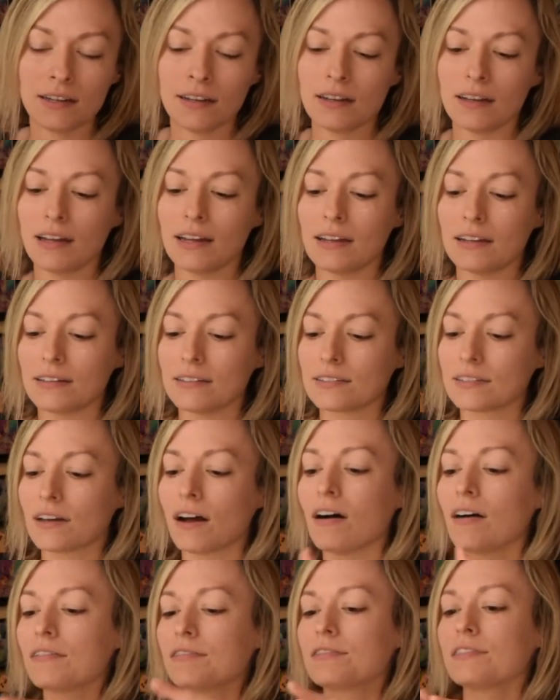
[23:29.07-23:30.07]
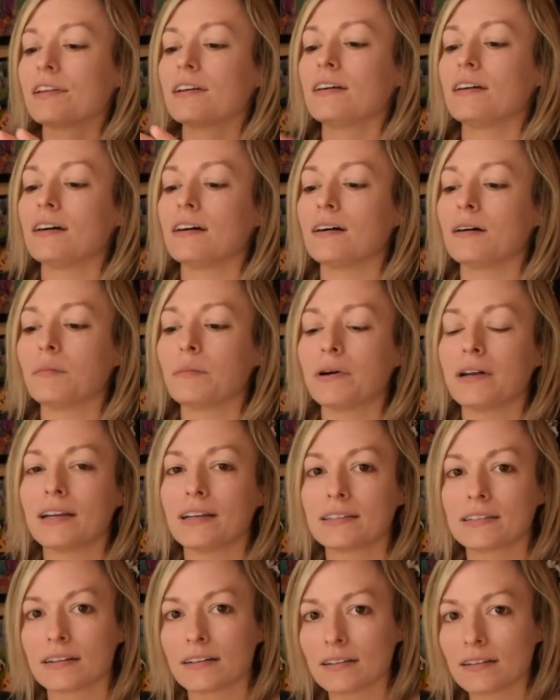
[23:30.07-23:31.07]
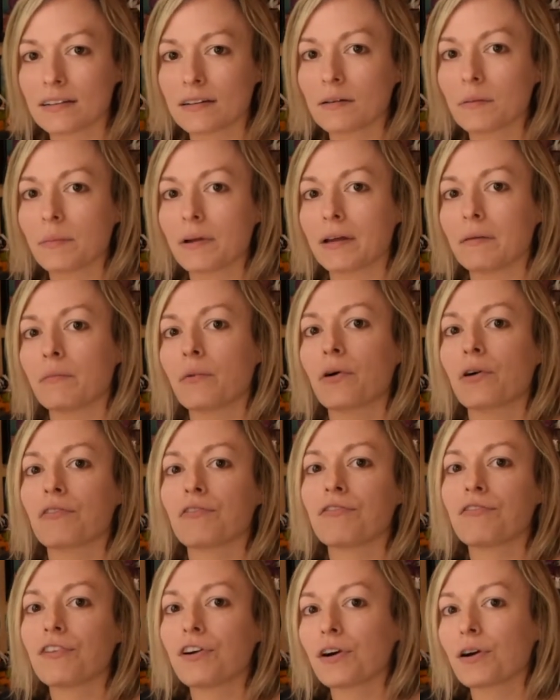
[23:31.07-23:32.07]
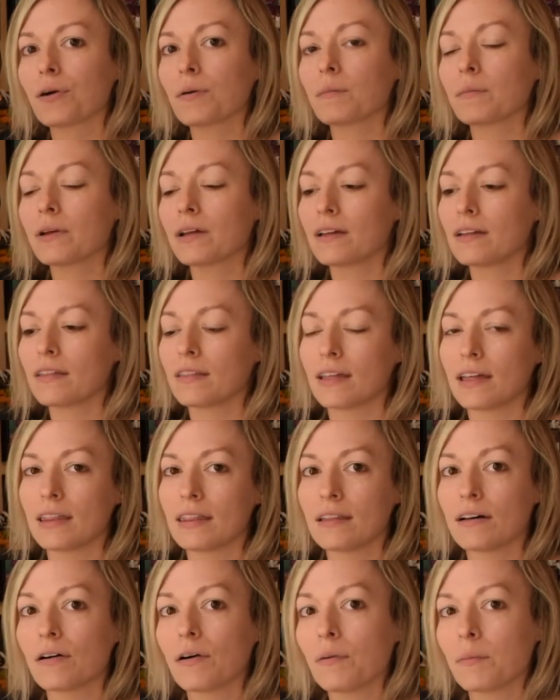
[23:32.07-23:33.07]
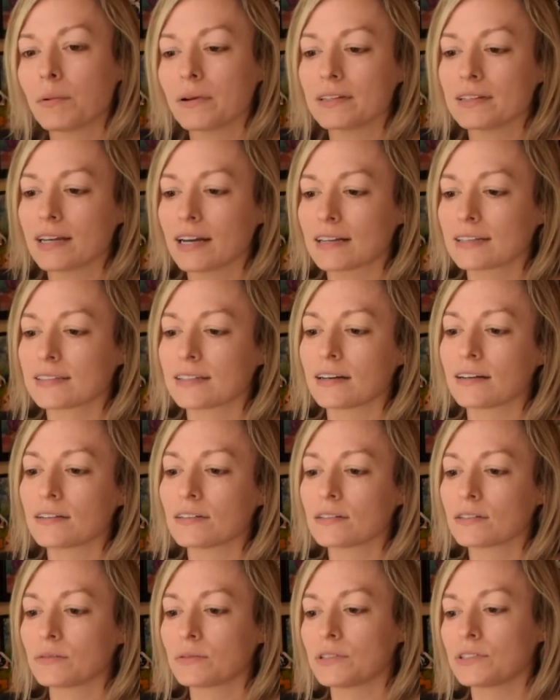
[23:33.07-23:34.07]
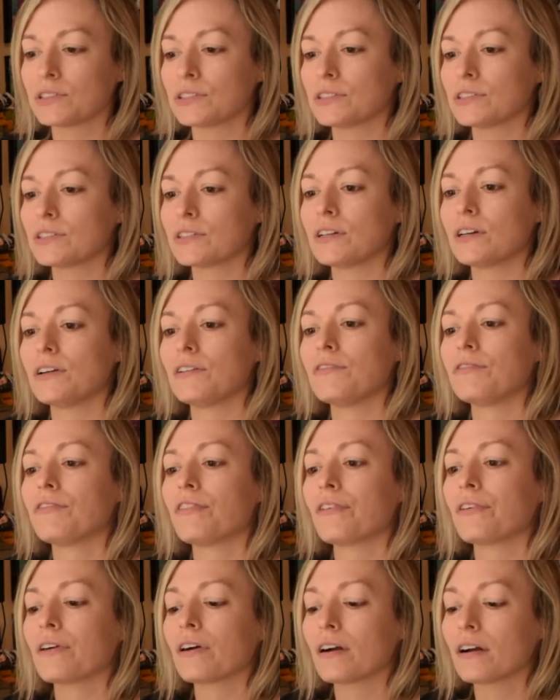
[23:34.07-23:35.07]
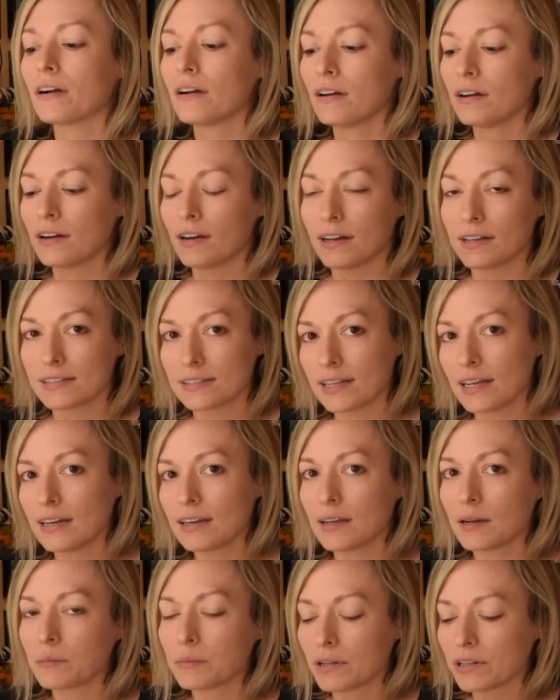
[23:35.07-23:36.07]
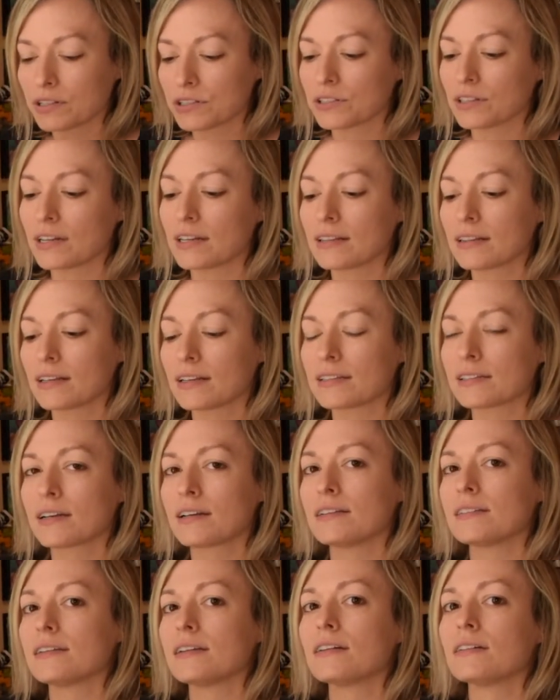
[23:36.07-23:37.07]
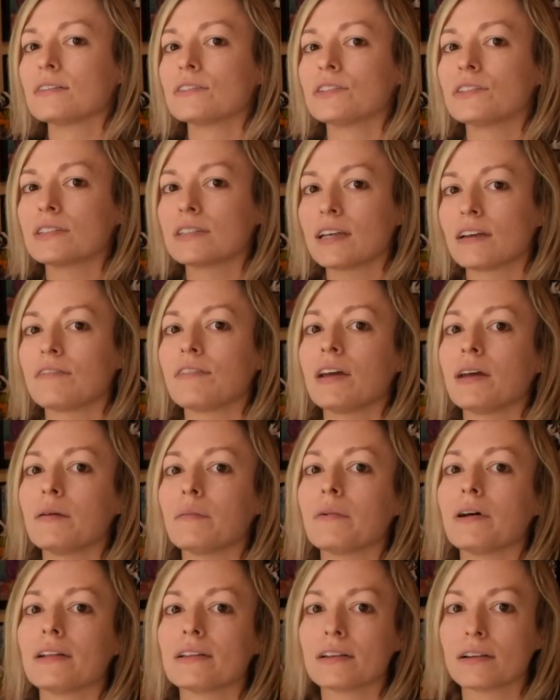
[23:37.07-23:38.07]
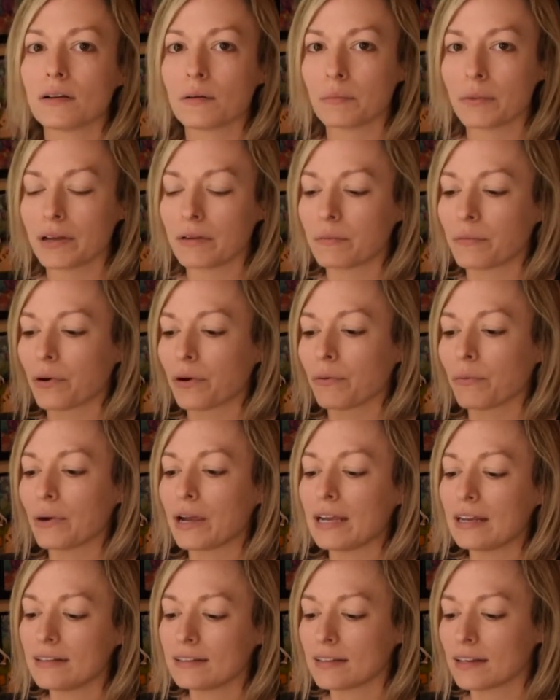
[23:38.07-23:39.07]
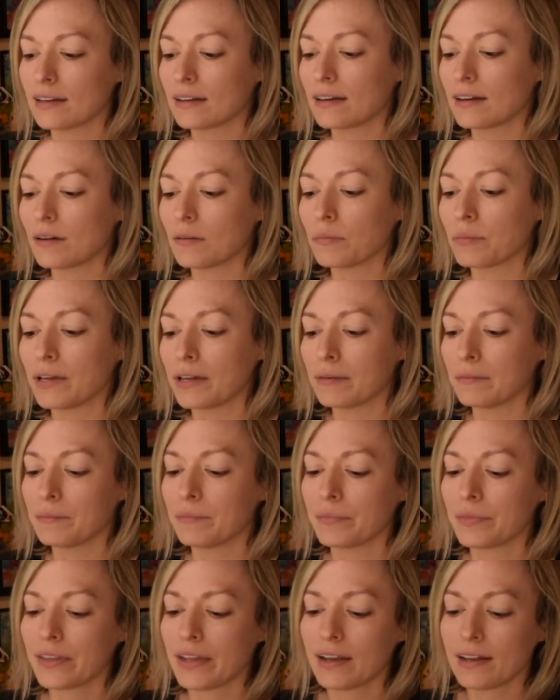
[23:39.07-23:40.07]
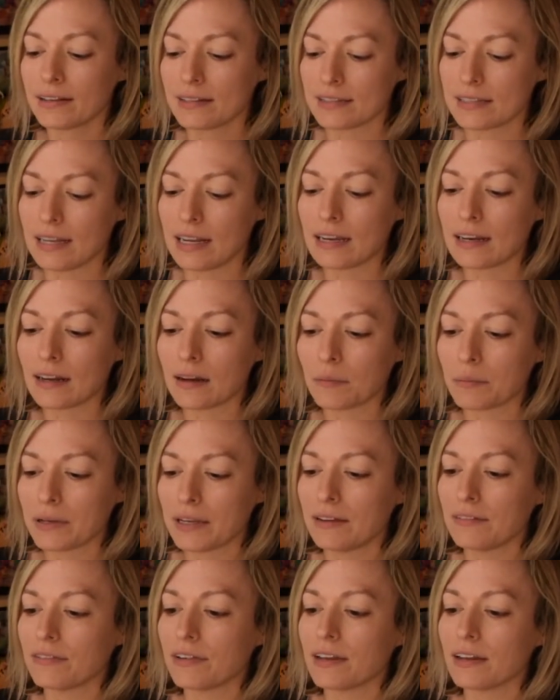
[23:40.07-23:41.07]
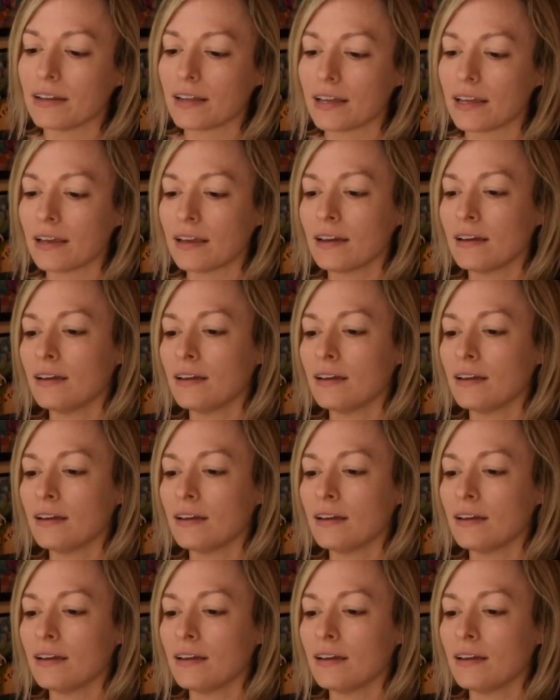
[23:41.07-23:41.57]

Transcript: and soft, but it's a little bit more firm than the Hope & Textiles, which is good for a standing plush like this because it'll just give him a little bit more weight to help him stand up evenly.